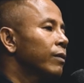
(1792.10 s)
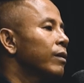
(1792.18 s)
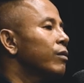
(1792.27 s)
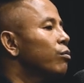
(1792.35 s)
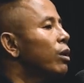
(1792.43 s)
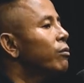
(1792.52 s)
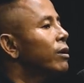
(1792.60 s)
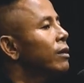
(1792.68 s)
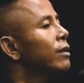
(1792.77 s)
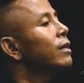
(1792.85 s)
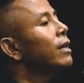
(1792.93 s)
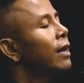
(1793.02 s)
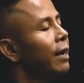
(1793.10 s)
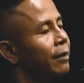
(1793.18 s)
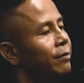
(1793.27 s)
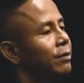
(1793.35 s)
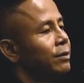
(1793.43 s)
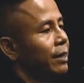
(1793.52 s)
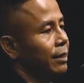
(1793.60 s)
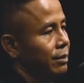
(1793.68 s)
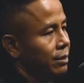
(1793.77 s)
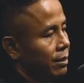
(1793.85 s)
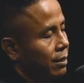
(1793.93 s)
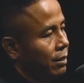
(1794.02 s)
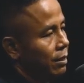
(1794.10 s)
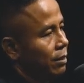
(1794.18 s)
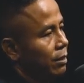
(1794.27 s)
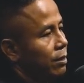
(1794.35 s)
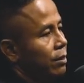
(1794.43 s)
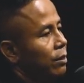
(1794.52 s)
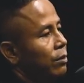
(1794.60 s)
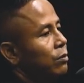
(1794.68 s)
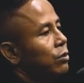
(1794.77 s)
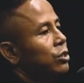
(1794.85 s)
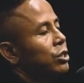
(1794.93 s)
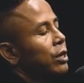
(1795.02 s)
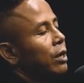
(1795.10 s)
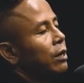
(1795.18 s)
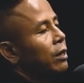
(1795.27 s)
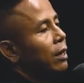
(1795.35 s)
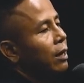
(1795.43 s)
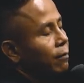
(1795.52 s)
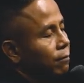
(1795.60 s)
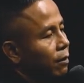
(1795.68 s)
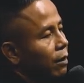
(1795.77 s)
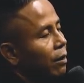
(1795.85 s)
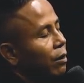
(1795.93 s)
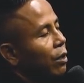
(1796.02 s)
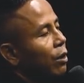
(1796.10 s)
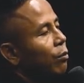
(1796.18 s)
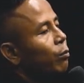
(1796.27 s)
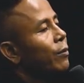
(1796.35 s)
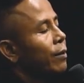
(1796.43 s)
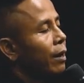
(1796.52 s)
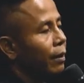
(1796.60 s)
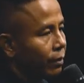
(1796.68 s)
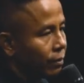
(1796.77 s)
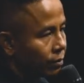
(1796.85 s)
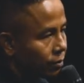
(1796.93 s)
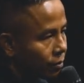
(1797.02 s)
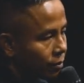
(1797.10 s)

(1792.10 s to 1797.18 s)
That's why we little hesitate to share love with others.